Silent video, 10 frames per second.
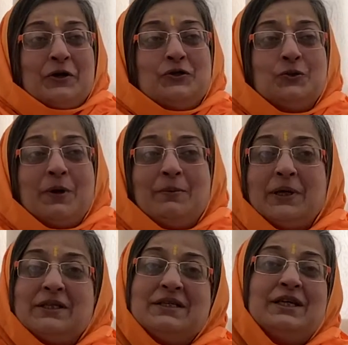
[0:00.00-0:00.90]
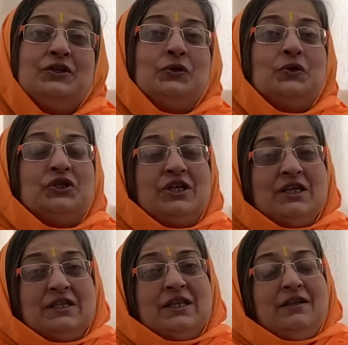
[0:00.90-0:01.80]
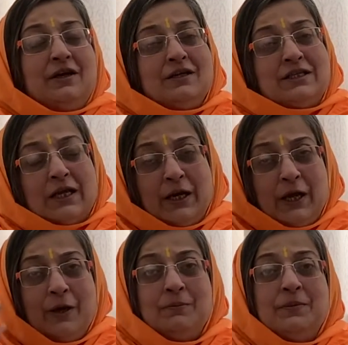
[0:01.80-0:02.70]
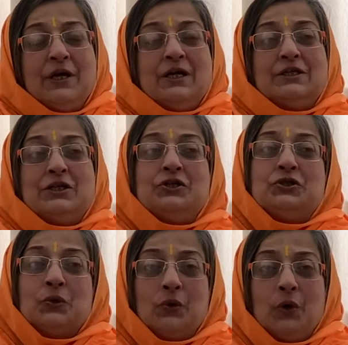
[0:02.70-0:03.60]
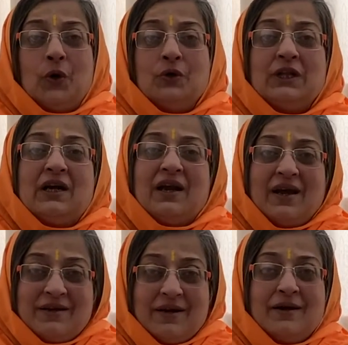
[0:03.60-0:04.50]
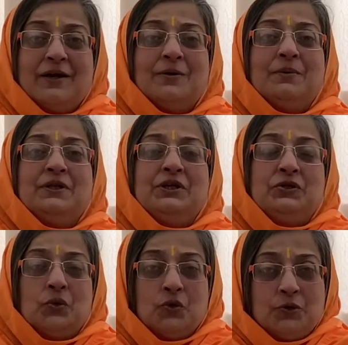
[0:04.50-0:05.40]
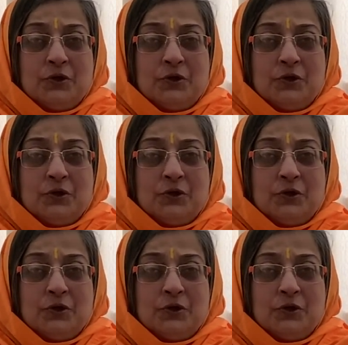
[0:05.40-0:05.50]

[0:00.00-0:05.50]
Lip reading: So my mother said, you know, Neeta is telling him since so long that light and agarbatti don't,